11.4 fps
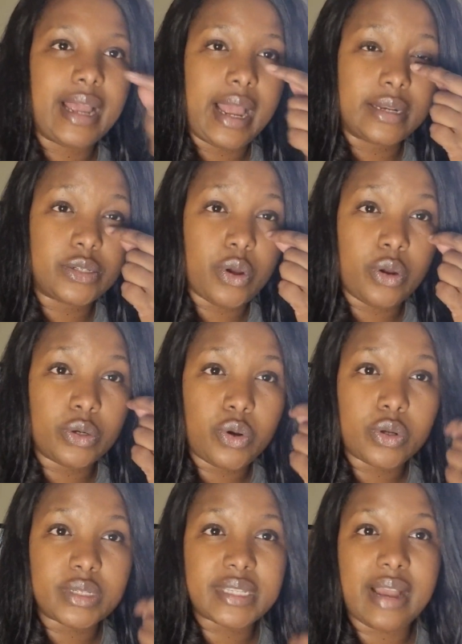at all
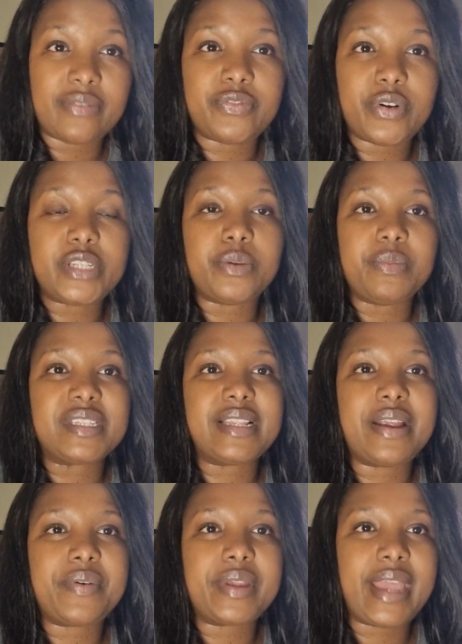cost, avoid
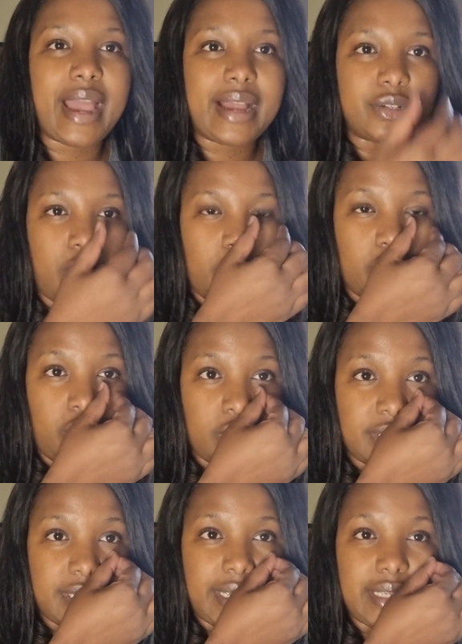domiciliary care at all
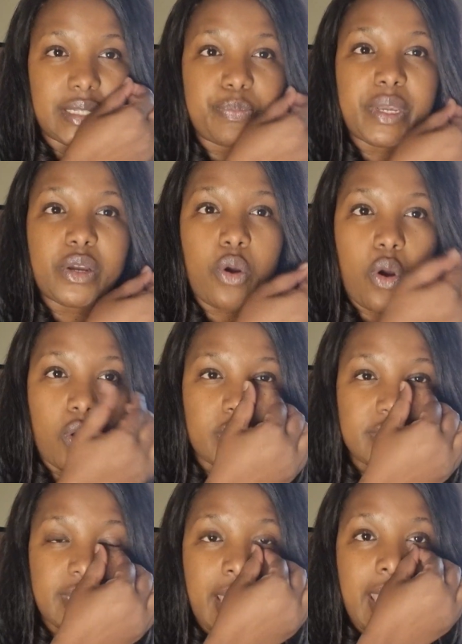cost, is
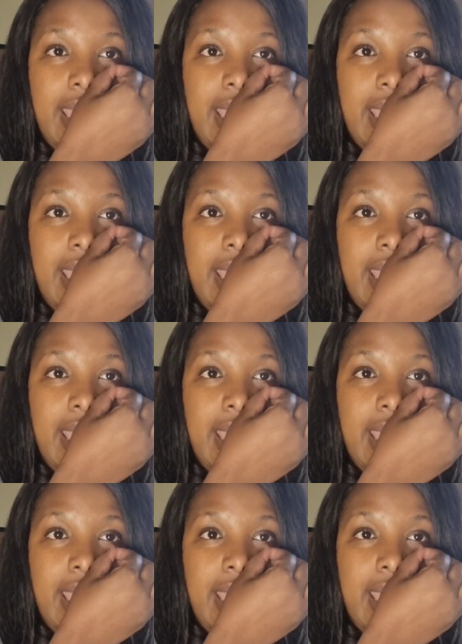because